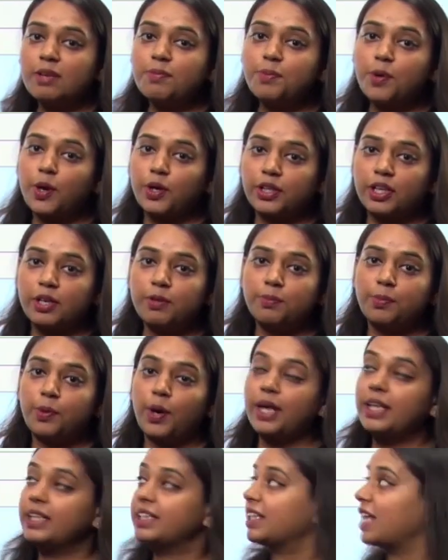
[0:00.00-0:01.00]
important
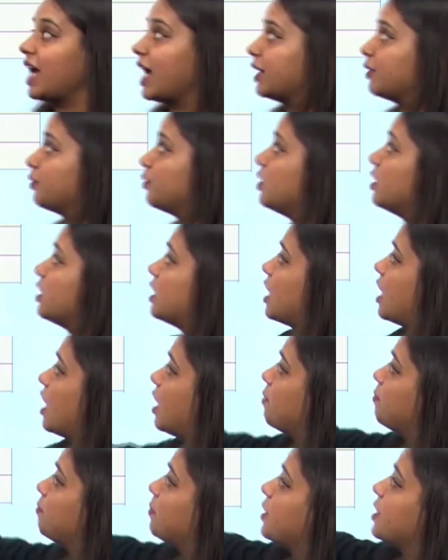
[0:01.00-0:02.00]
point that will
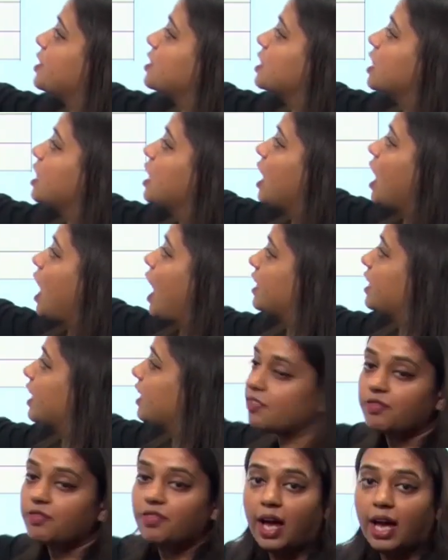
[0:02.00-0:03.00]
help us
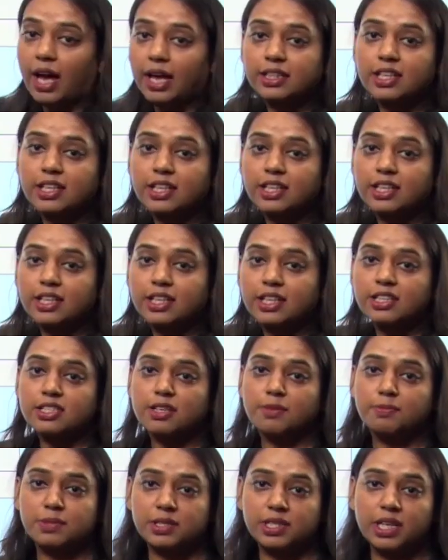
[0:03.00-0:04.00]
identify the
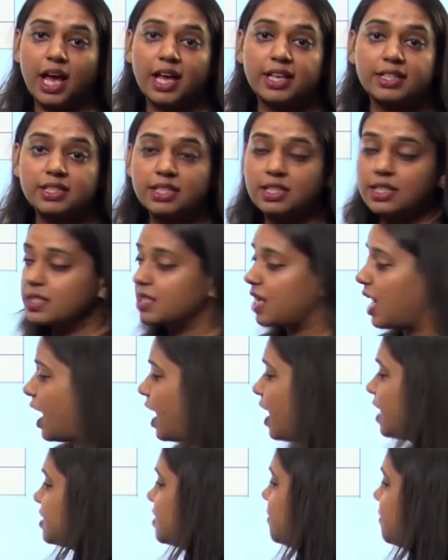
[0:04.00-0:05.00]
substances
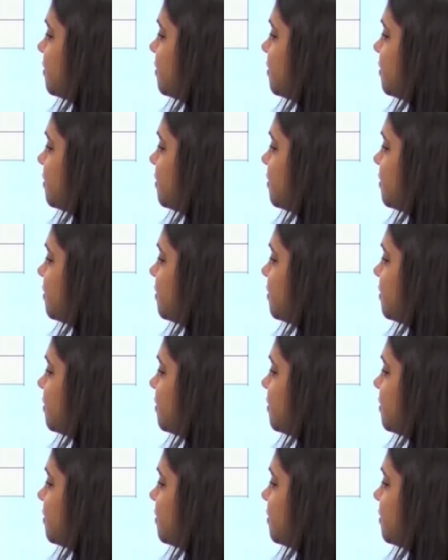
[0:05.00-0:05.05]
as